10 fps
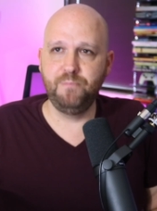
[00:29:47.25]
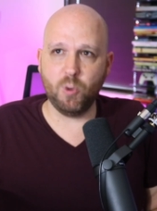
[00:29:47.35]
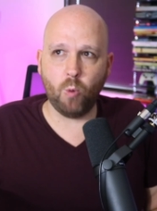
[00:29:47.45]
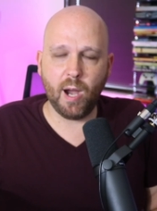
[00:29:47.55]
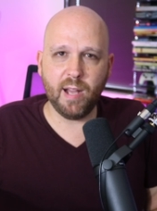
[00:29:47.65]

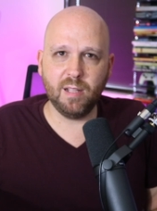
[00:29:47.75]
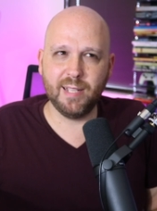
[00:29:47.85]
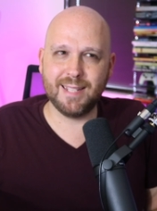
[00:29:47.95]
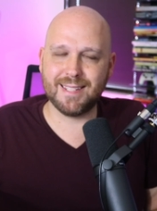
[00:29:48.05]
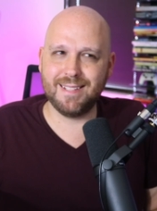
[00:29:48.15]
while
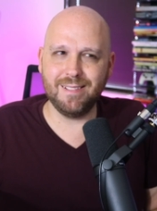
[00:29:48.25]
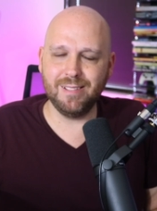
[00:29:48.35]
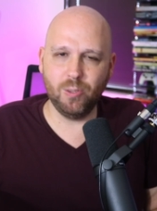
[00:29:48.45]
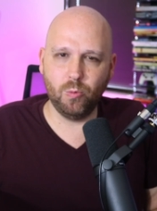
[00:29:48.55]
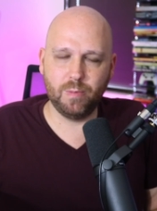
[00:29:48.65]
it
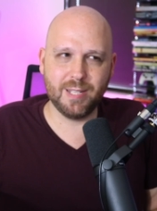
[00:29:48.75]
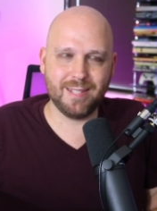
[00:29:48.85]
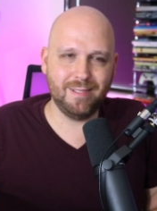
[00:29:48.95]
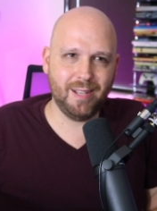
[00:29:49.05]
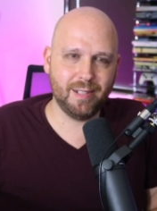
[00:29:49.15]
still
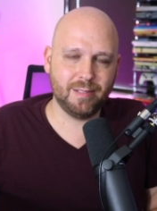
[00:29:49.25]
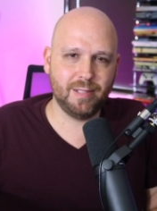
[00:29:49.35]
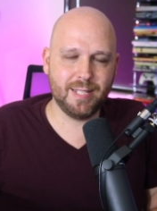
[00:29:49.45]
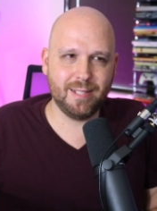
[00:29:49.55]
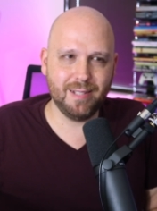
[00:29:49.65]

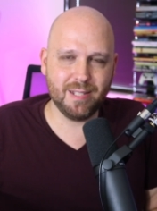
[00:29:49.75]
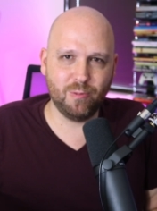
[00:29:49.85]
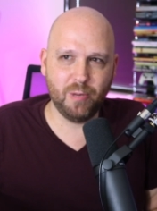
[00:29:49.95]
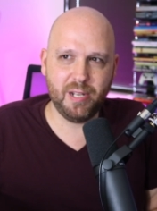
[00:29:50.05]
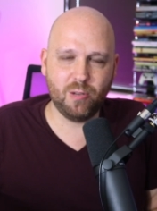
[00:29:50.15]

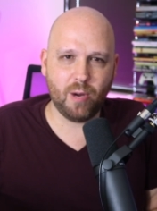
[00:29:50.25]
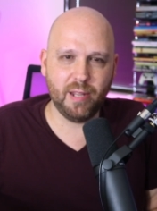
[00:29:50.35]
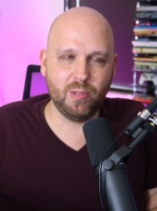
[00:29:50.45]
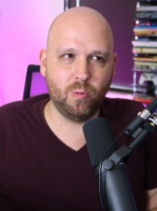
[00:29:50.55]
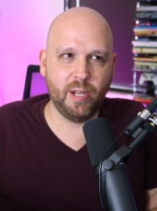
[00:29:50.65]
doesn't read
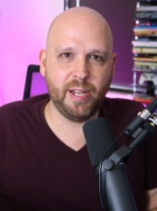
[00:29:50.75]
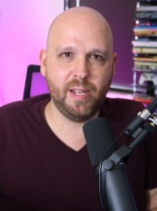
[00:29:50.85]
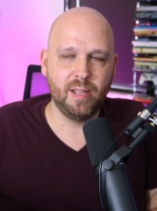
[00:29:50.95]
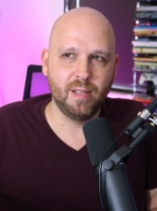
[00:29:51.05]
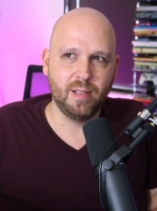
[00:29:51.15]
quite the
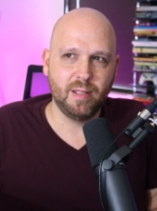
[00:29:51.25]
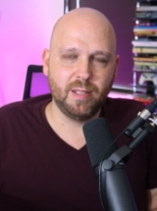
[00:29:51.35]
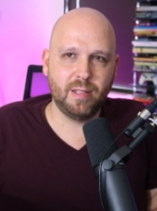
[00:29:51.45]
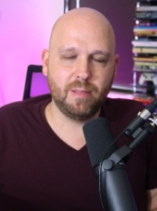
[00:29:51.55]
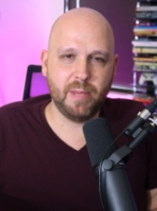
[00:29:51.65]
way
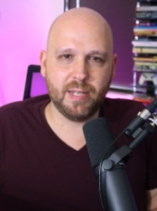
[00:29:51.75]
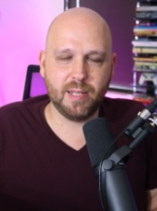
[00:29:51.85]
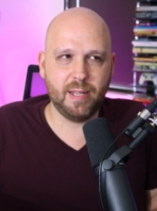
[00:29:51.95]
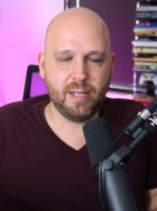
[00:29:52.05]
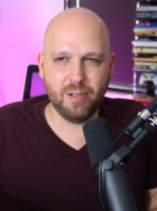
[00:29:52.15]
that make,
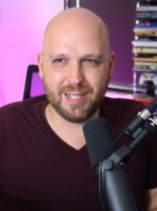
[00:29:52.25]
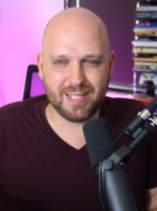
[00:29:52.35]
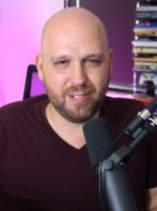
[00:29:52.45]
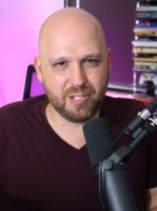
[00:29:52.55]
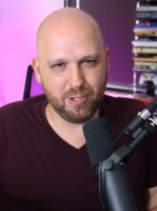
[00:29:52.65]

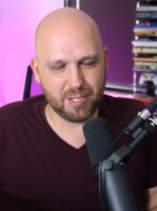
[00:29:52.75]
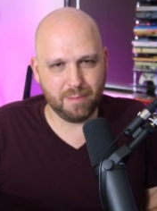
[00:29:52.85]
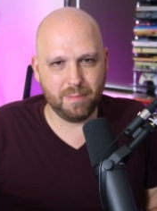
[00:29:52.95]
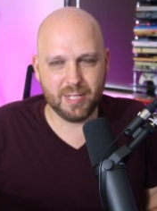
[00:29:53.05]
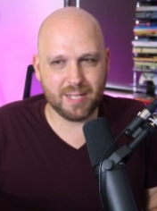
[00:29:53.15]
there's still
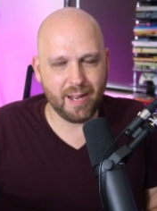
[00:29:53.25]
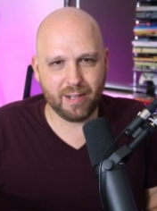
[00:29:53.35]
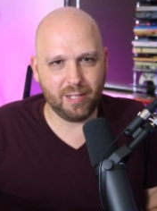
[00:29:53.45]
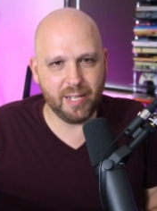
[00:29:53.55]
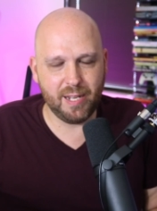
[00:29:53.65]
some, it's
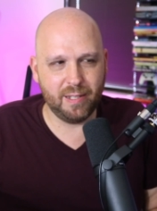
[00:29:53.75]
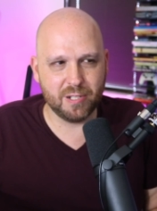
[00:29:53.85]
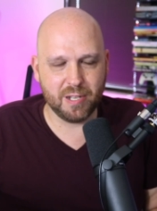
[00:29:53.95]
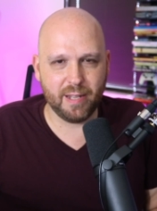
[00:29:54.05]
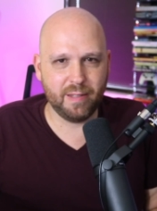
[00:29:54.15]
not clean.
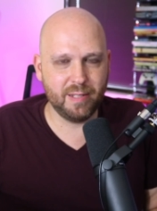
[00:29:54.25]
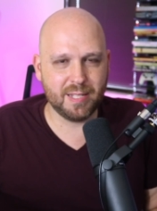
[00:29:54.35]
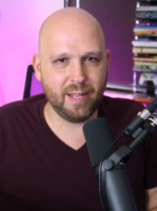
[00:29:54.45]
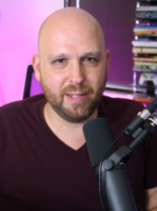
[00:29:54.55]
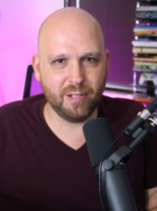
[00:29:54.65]
It's not
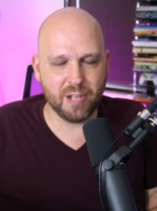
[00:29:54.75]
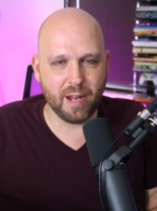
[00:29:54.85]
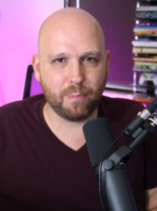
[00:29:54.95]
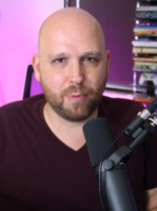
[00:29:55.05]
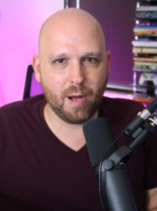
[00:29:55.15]
like there's not
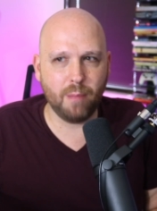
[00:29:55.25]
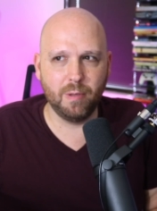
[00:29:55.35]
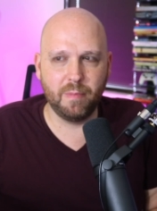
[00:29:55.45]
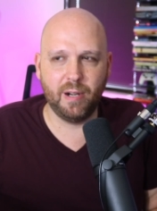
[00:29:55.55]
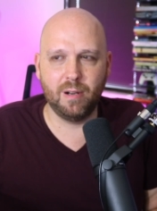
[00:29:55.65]
a
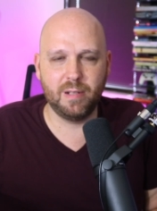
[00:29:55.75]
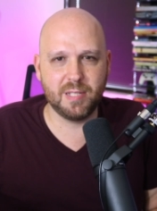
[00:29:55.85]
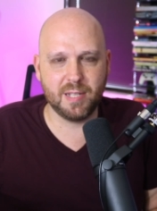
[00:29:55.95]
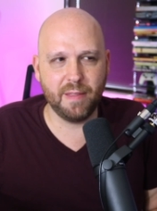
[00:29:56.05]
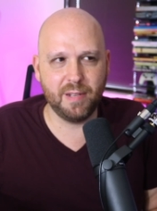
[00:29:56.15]
problem there.
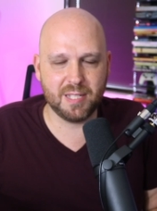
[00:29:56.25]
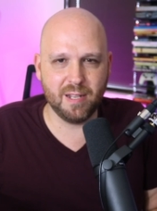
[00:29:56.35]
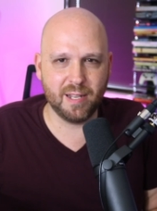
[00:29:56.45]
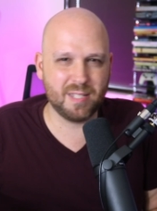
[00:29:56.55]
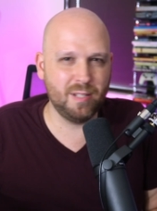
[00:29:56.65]
It's not that it's
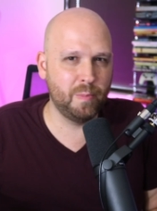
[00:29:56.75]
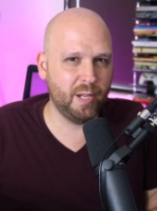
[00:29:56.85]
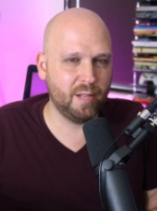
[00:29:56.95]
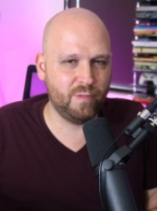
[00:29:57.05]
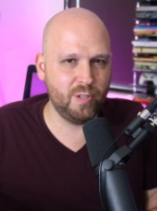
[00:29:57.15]
not still a
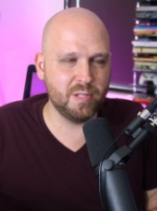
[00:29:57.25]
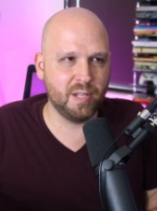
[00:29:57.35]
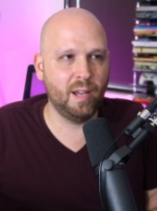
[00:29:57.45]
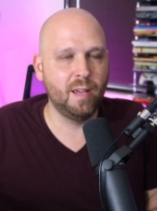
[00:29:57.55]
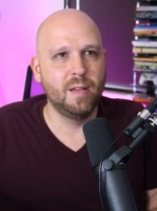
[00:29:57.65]
bit
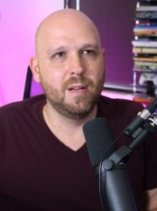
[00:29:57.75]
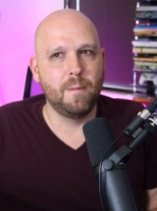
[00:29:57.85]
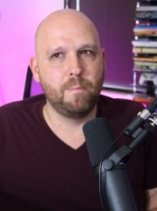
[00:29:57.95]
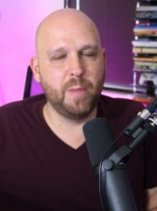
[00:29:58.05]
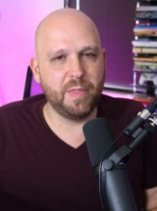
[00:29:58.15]
confusing,
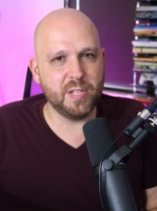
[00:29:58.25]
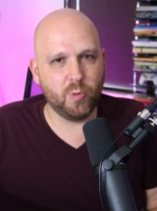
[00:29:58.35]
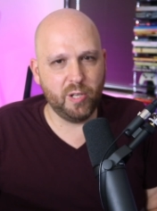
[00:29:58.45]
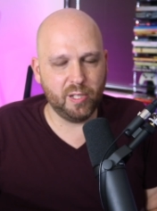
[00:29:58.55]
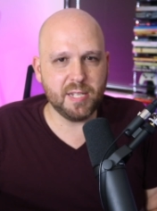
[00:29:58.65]
but this
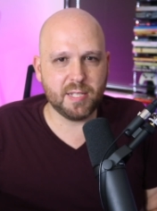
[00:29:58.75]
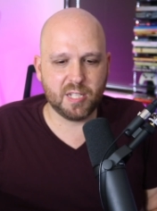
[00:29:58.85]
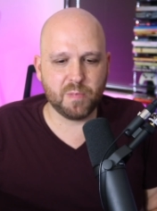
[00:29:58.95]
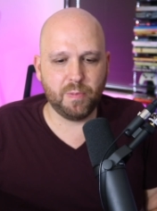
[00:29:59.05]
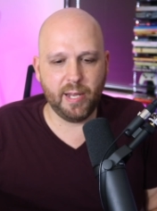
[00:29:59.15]
would at least
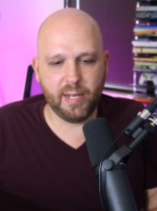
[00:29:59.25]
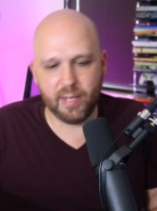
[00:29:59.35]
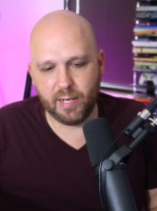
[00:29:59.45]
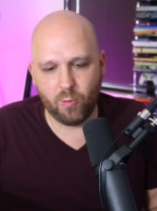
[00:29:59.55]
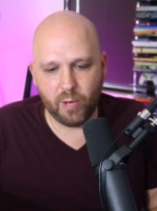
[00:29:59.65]
explain
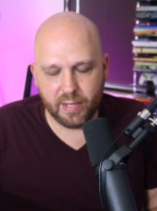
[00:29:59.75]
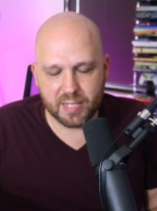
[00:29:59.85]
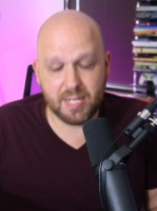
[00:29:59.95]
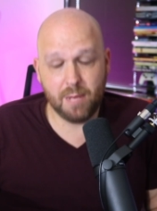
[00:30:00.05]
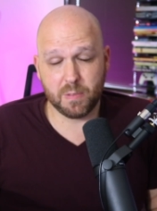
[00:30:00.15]
it in a way that
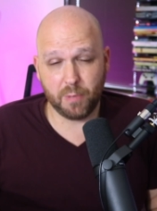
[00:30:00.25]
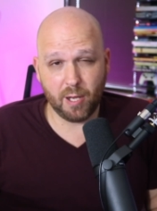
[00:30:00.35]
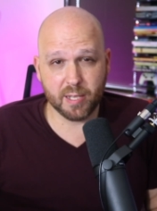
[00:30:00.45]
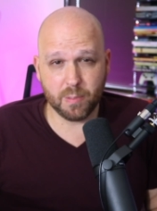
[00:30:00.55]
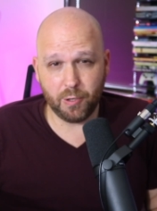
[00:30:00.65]
seems
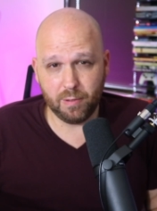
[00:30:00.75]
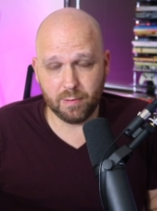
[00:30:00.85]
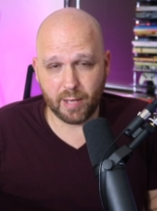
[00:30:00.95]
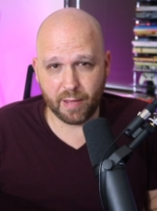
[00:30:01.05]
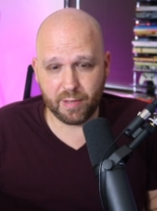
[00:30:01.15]
plausible,
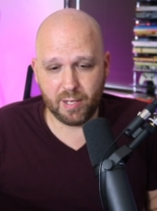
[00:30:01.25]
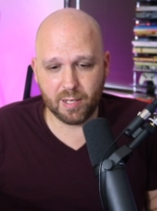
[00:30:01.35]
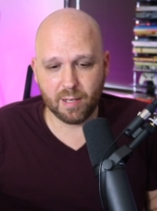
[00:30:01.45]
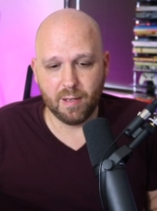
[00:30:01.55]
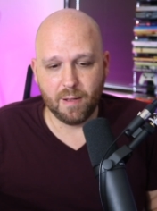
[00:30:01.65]
I
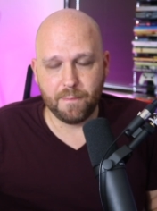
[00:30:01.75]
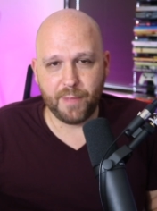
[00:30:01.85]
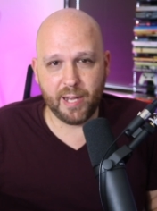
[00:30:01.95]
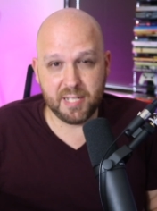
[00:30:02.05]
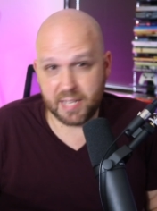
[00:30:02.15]
think, and is